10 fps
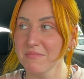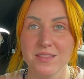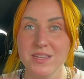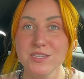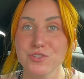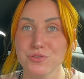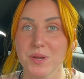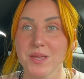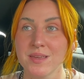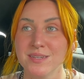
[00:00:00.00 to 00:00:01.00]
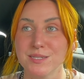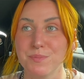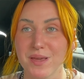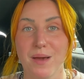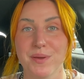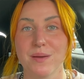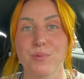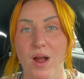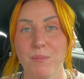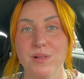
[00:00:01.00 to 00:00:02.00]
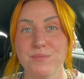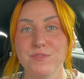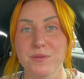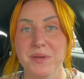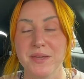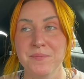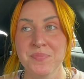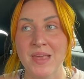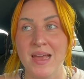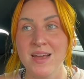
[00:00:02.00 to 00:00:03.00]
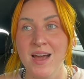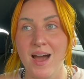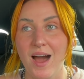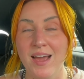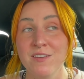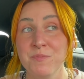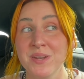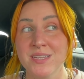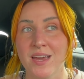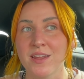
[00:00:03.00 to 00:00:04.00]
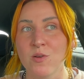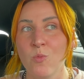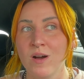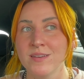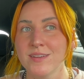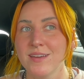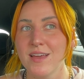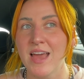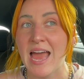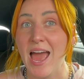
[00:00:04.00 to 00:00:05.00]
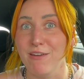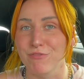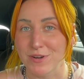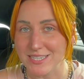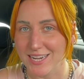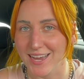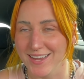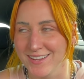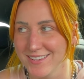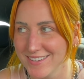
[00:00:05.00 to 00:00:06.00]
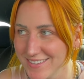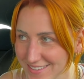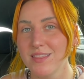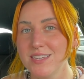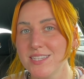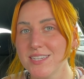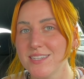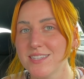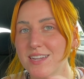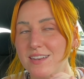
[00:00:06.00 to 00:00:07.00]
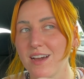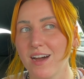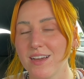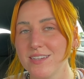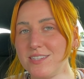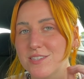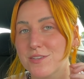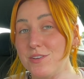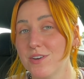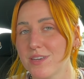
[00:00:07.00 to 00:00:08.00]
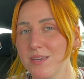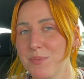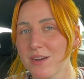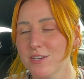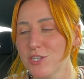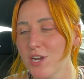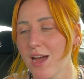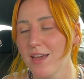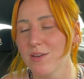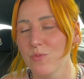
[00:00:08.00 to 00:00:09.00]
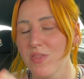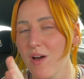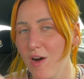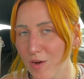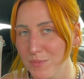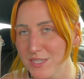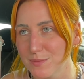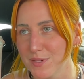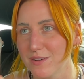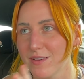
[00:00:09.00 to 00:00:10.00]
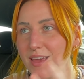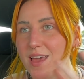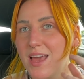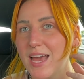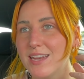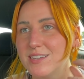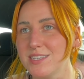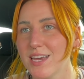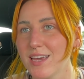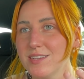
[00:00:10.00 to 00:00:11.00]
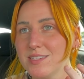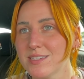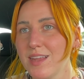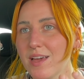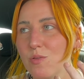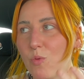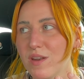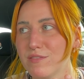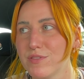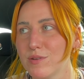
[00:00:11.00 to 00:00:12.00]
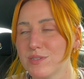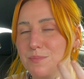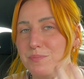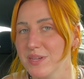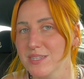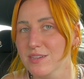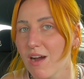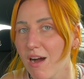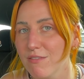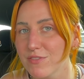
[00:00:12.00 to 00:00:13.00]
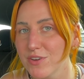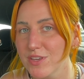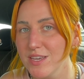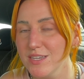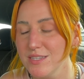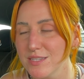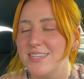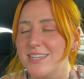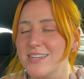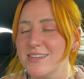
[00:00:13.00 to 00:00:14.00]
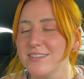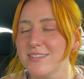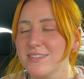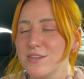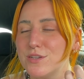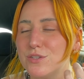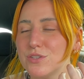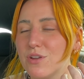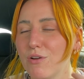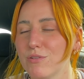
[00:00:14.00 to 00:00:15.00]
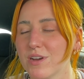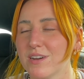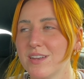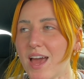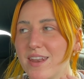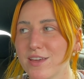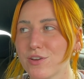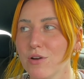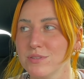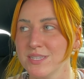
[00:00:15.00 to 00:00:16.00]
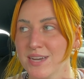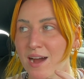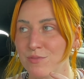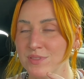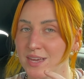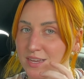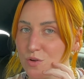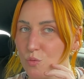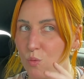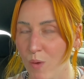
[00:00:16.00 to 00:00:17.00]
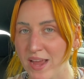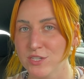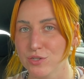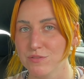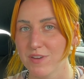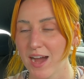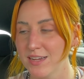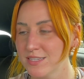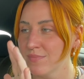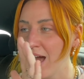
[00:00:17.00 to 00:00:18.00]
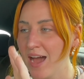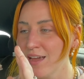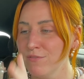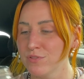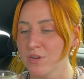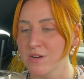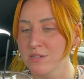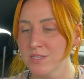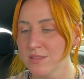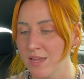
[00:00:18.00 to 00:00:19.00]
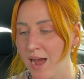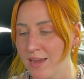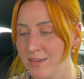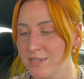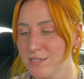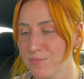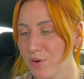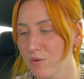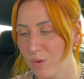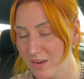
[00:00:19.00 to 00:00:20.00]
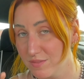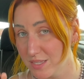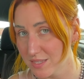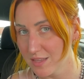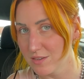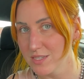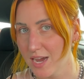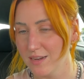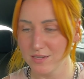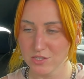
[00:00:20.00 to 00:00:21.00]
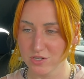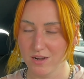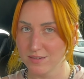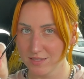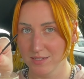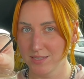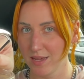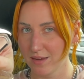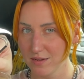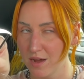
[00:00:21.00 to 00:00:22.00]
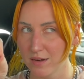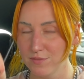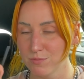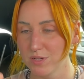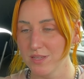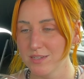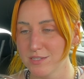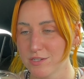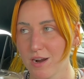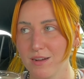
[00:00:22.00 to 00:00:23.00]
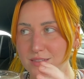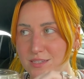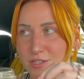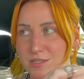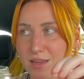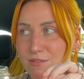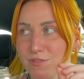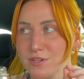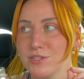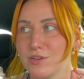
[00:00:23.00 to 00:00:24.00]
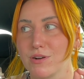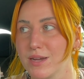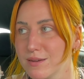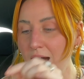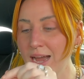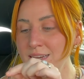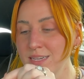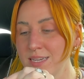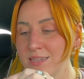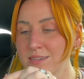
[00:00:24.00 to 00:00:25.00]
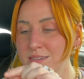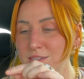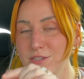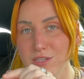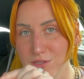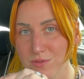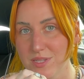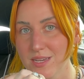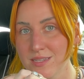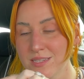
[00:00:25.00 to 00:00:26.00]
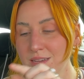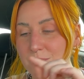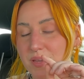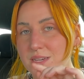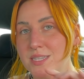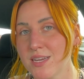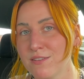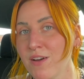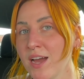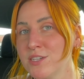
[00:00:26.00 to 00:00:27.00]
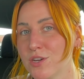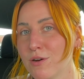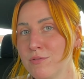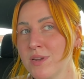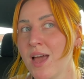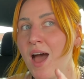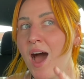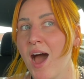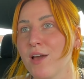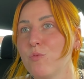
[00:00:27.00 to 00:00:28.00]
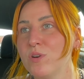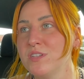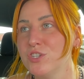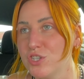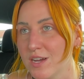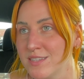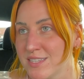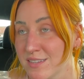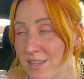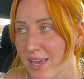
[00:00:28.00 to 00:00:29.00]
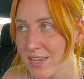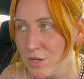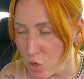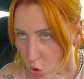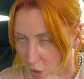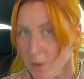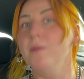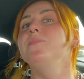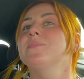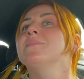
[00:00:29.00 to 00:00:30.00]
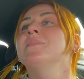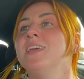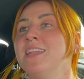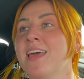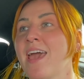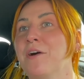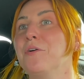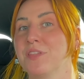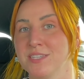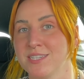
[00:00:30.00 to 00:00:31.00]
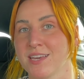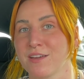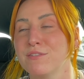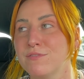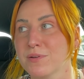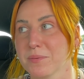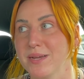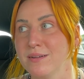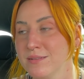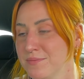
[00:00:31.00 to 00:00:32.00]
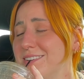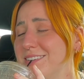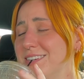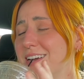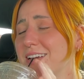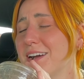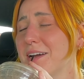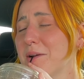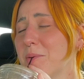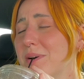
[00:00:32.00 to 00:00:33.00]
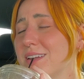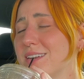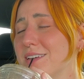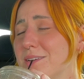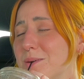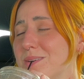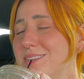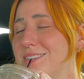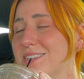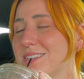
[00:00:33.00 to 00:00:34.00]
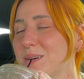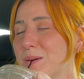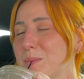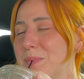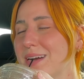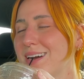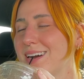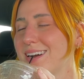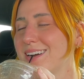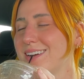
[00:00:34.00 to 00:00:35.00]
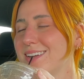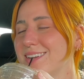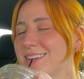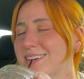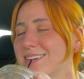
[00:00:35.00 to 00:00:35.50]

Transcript: This drink is becoming a problem for me. I have been getting one every day. This is an iced cookie butter chai with almond milk, and it tastes like one of those Biscoff cookies. It is so good, and it goes down like way too fast. I have learned that I need to put one of these little tiny straws that's like not even really a straw, it's just like for stirring. I need to use this because if I don't, I will just like inhale this thing for real. I want another one so bad.